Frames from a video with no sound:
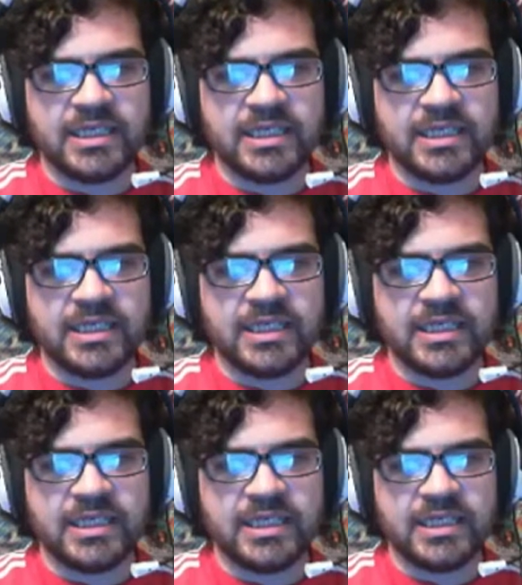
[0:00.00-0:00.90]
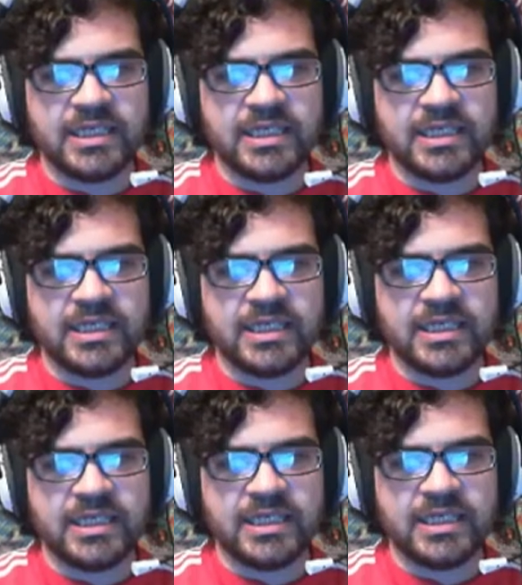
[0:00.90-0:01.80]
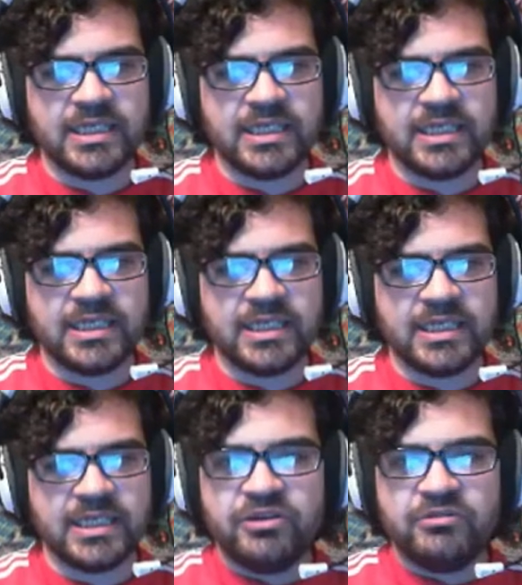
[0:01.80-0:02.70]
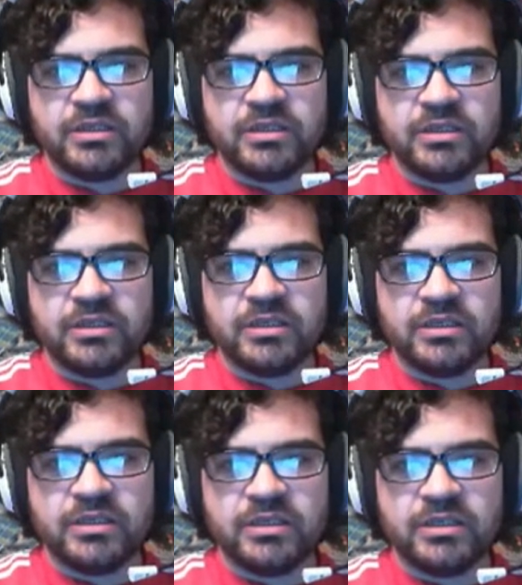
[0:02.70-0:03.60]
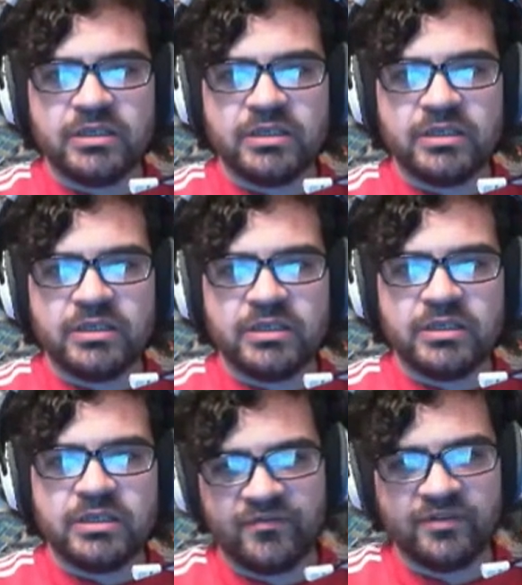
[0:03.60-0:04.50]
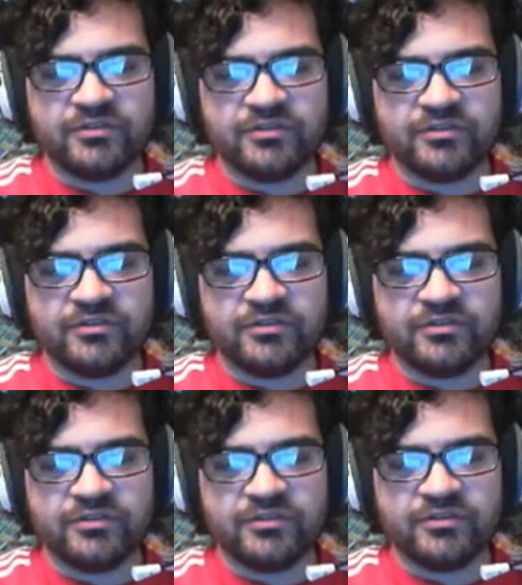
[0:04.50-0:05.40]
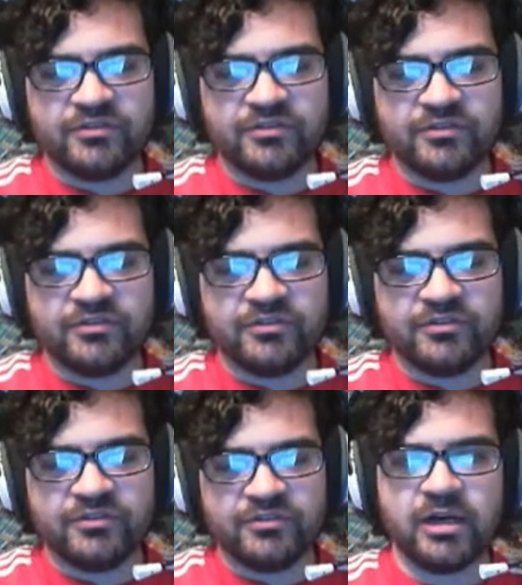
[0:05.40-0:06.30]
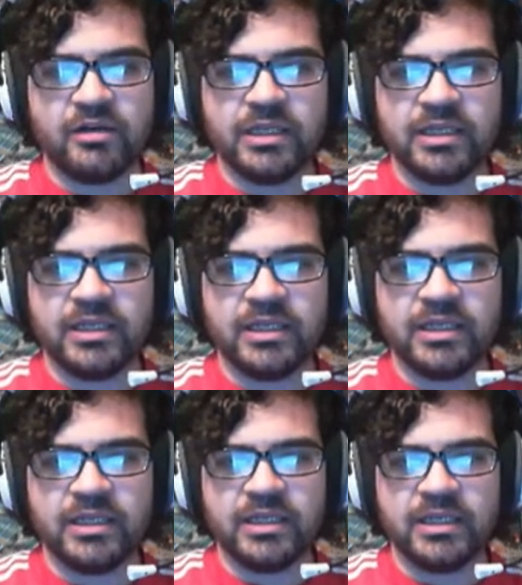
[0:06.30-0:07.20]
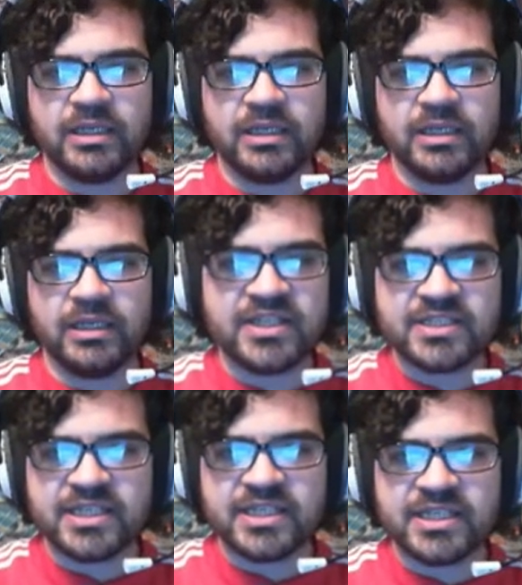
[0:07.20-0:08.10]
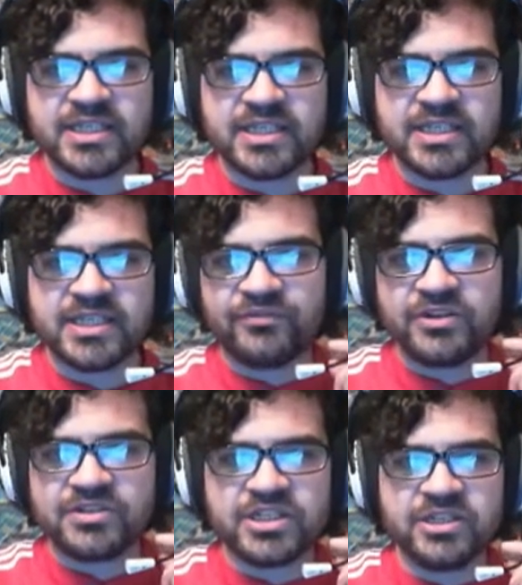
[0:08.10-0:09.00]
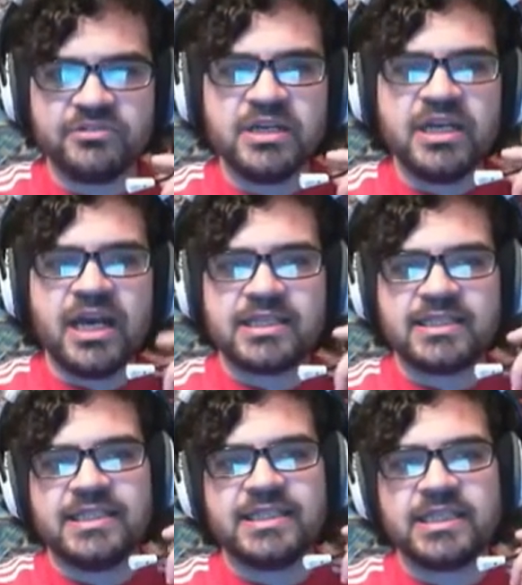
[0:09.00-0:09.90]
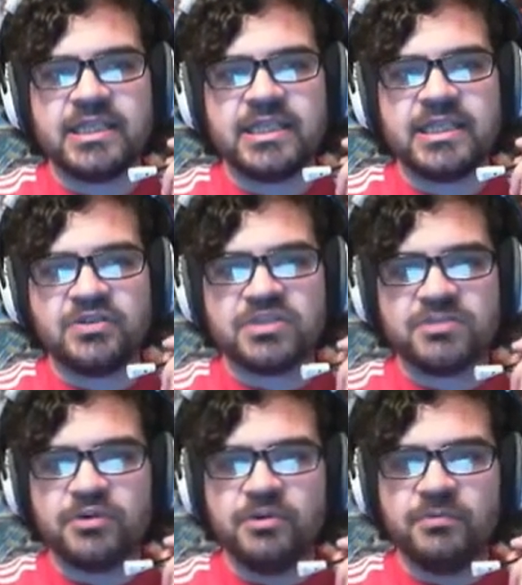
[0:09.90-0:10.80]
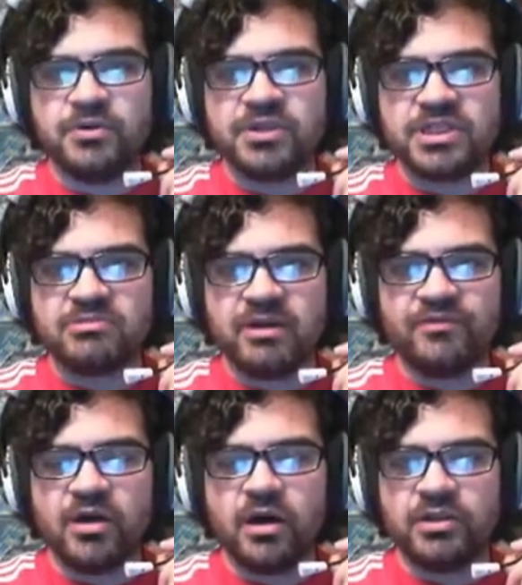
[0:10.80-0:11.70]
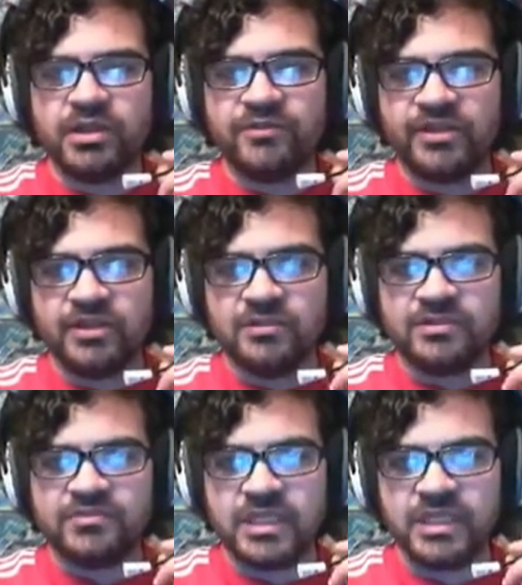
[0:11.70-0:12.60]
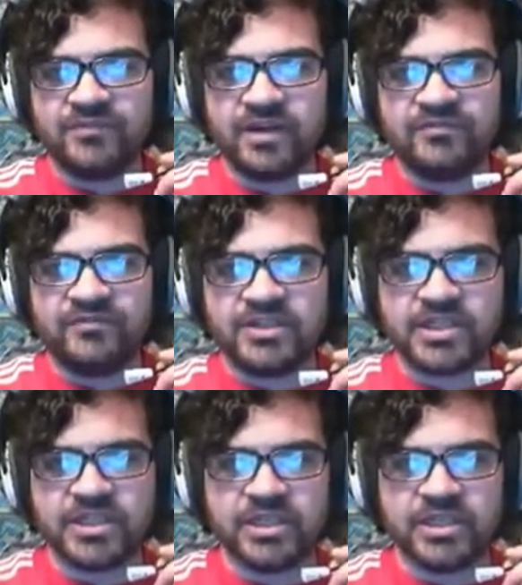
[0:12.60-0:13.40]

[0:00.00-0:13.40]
Allows you to grab Jirachi Mew and say Volcanions, say if you've already got a Quick Ball for a Growlithe, or vice versa for either of those two, as these are the most important boys to have on your field in the very first turn.